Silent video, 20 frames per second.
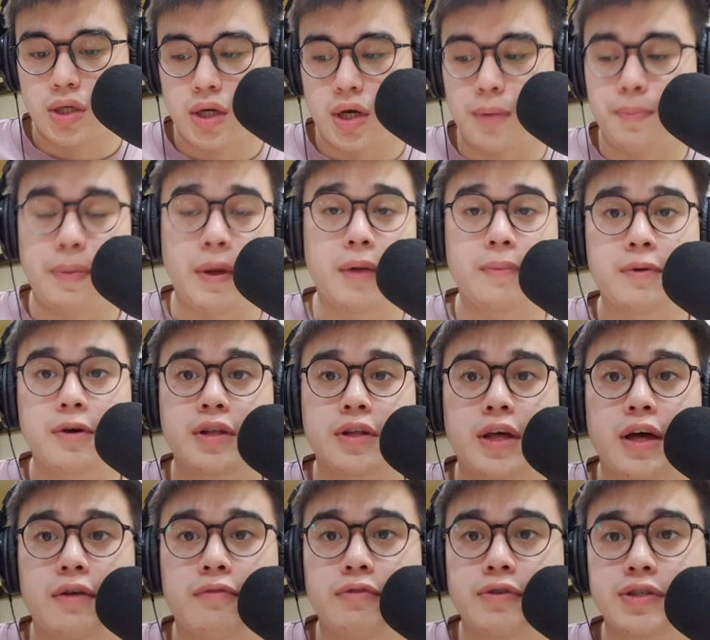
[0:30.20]
a paper that
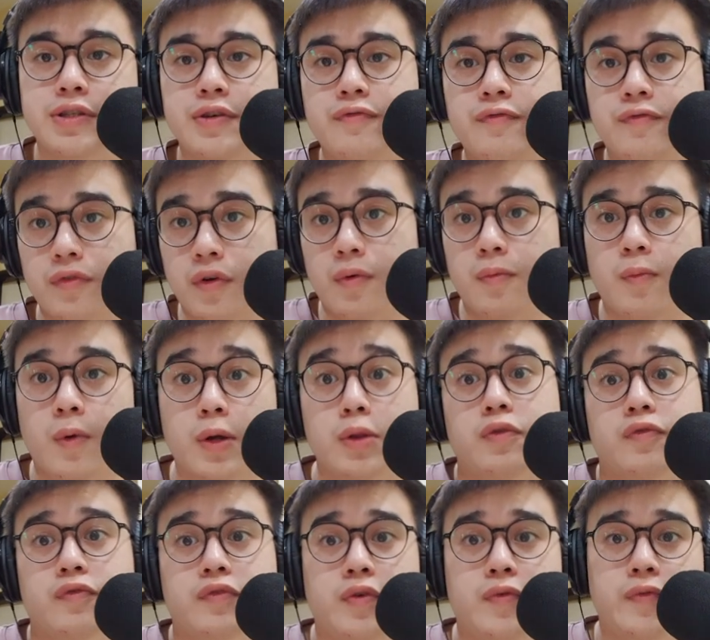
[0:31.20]
I received from one
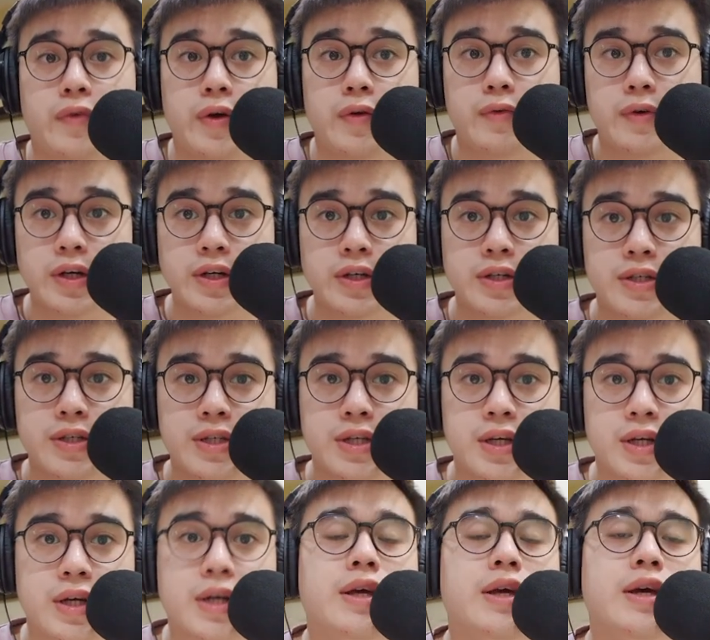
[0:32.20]
of the viewers.
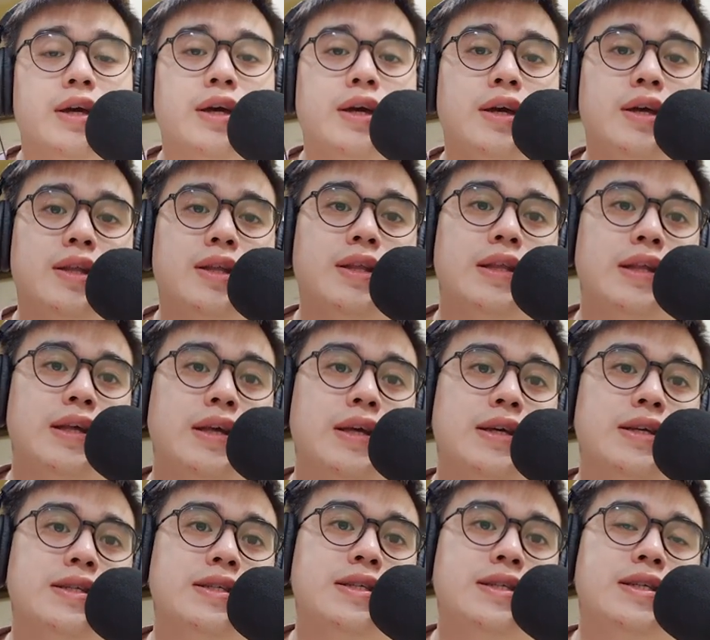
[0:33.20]
Okay,
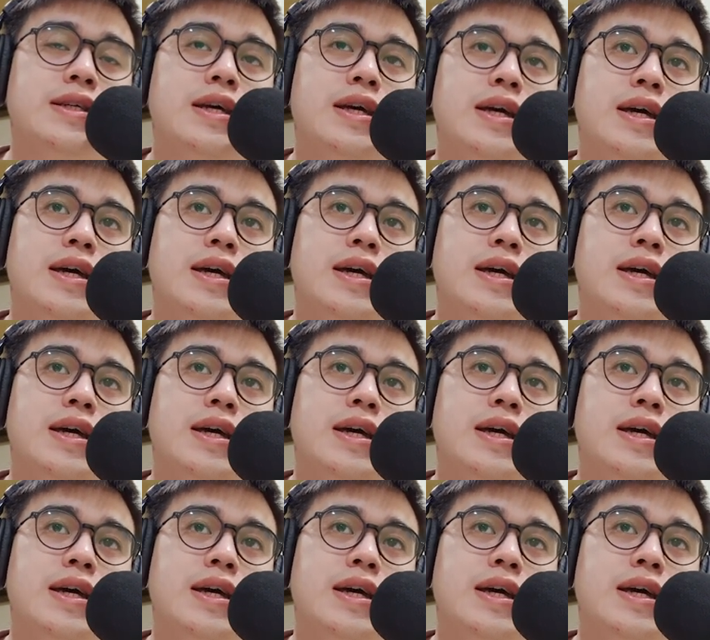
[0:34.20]
his